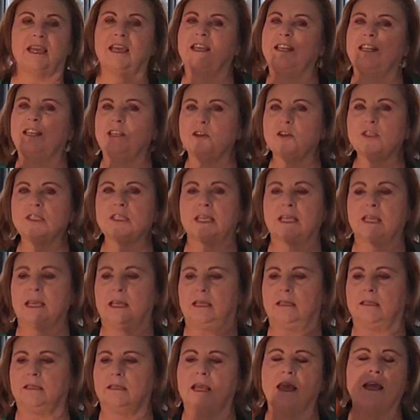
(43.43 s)
And here's a
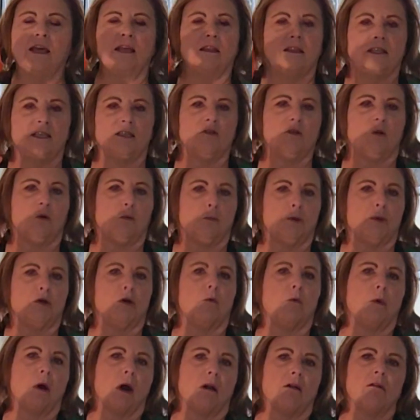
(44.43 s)
hint. These old
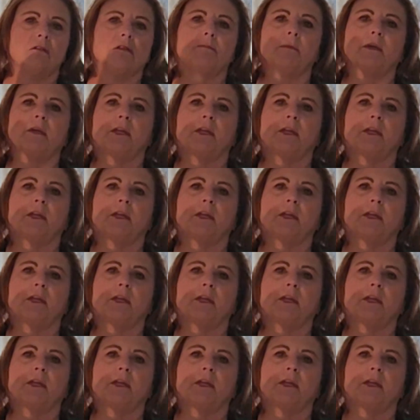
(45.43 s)
pill bottles